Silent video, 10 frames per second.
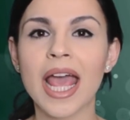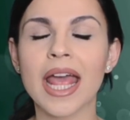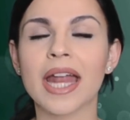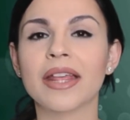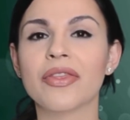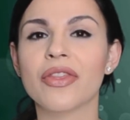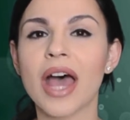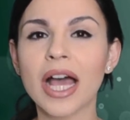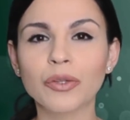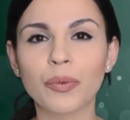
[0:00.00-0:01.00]
and in
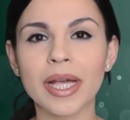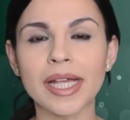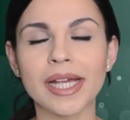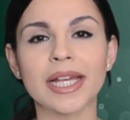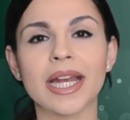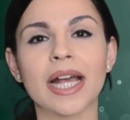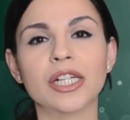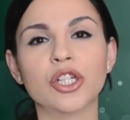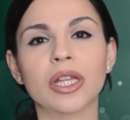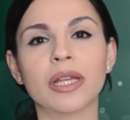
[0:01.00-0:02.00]
that way it can
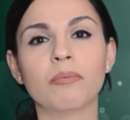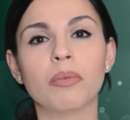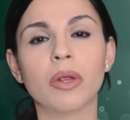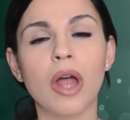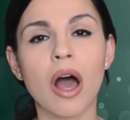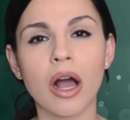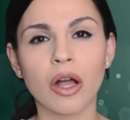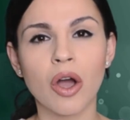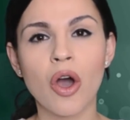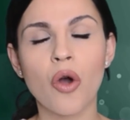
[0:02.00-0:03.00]
actually
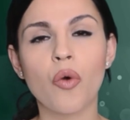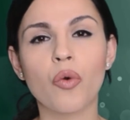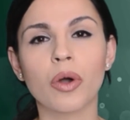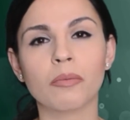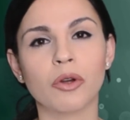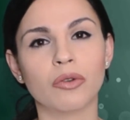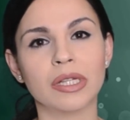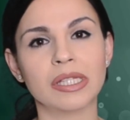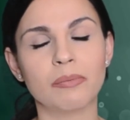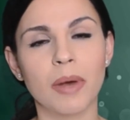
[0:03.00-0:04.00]
block hormone
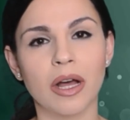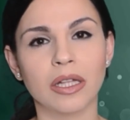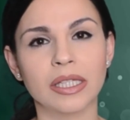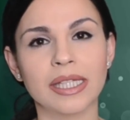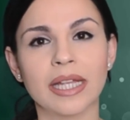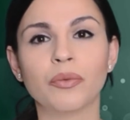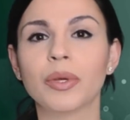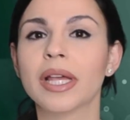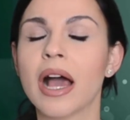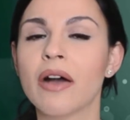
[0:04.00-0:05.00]
response. And
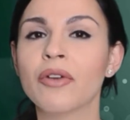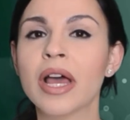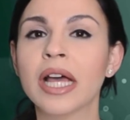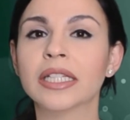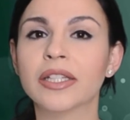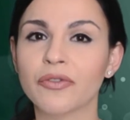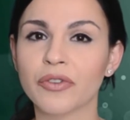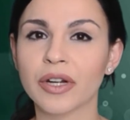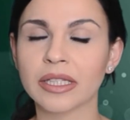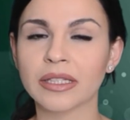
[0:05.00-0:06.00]
we have
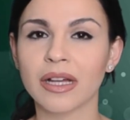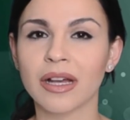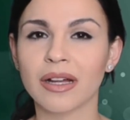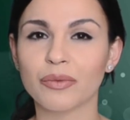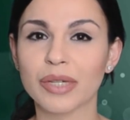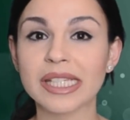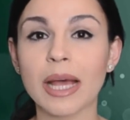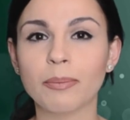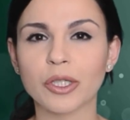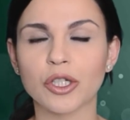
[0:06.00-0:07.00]
different
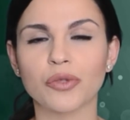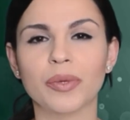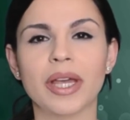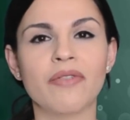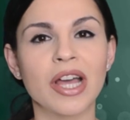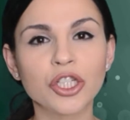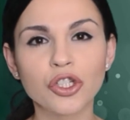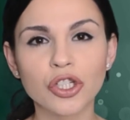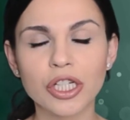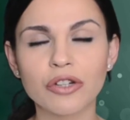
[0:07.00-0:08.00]
receptors. We have
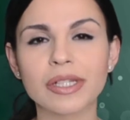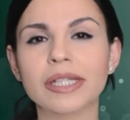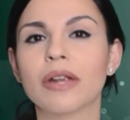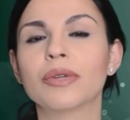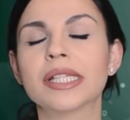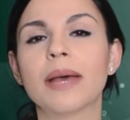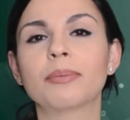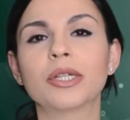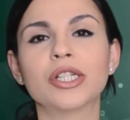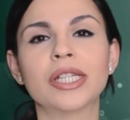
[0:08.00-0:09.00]
estrogen
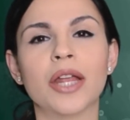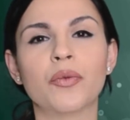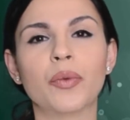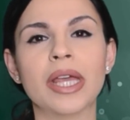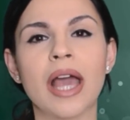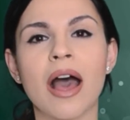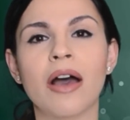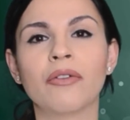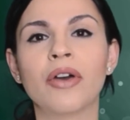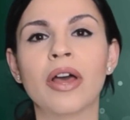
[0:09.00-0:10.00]
receptors, and we
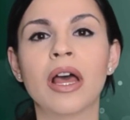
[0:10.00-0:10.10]
have